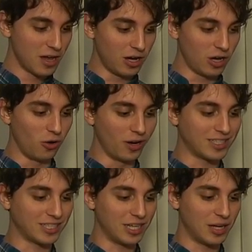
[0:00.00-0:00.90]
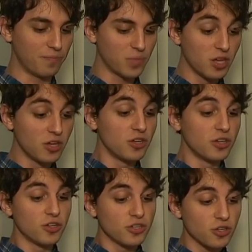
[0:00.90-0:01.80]
Oh, let's see.
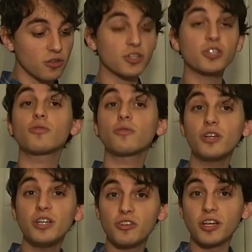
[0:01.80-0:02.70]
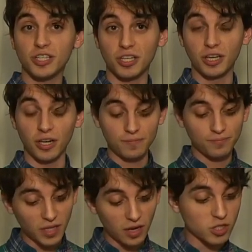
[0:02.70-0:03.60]
So there's three drinks in here
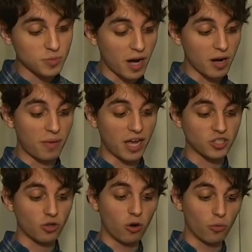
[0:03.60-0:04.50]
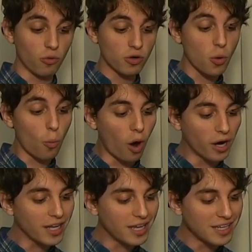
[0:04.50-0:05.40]
that are inspired by Star Wars.
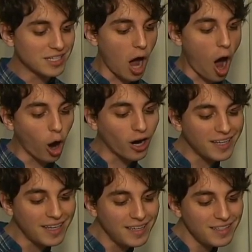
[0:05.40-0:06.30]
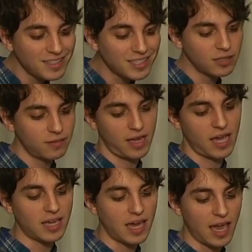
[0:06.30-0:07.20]
One is RD's,
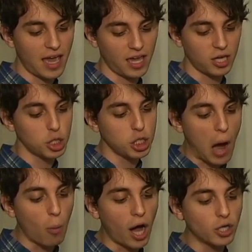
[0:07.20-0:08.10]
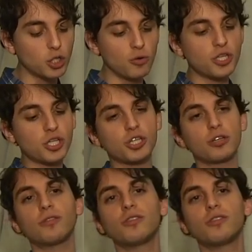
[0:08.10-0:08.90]
aka Jawa Juice.